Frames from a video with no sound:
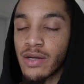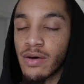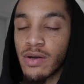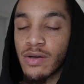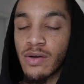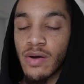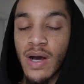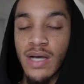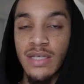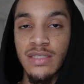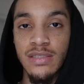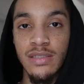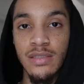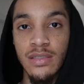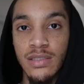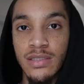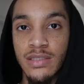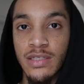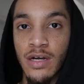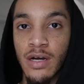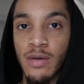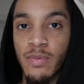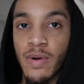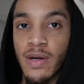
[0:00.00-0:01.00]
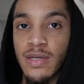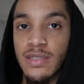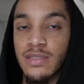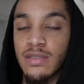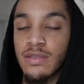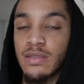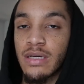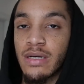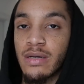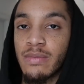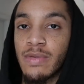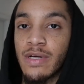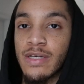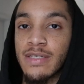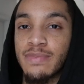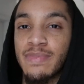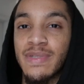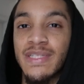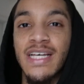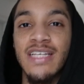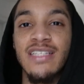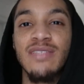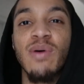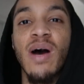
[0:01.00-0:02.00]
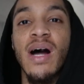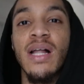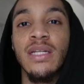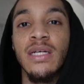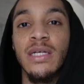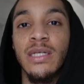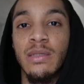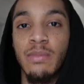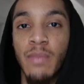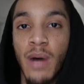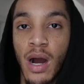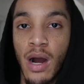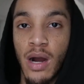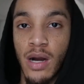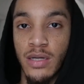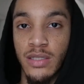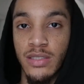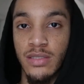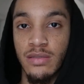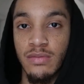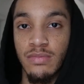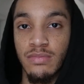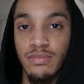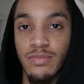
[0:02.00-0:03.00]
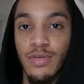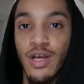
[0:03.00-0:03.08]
I know. I still look terrible. I still look a mess. But that's why I love the Mars.